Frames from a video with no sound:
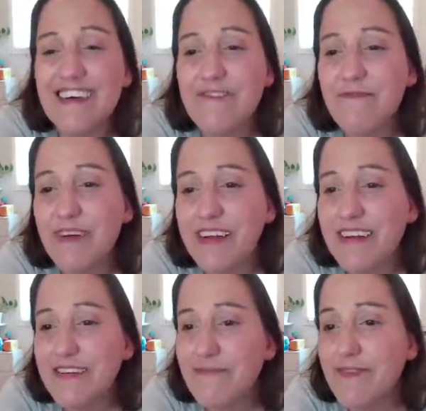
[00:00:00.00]
But
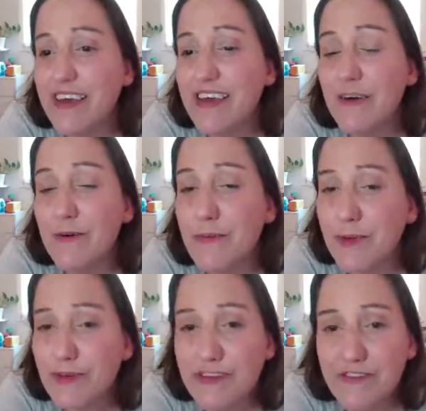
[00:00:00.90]
I hope
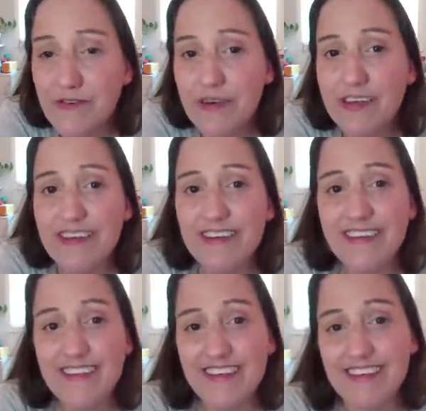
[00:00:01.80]
you enjoyed
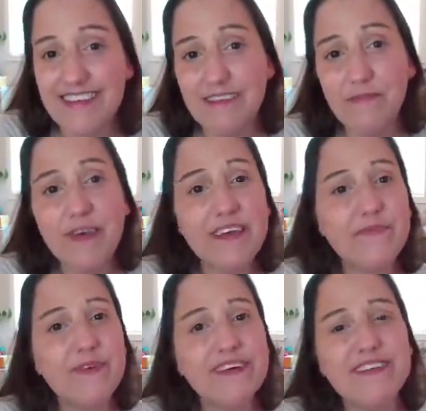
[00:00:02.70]
this speed
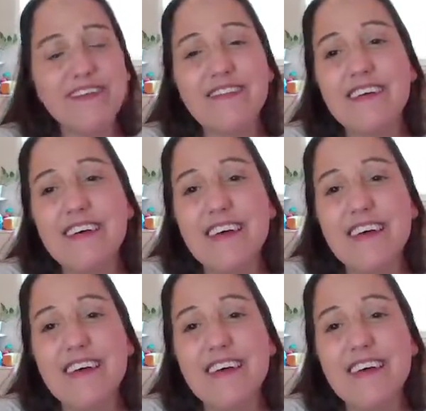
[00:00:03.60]
build.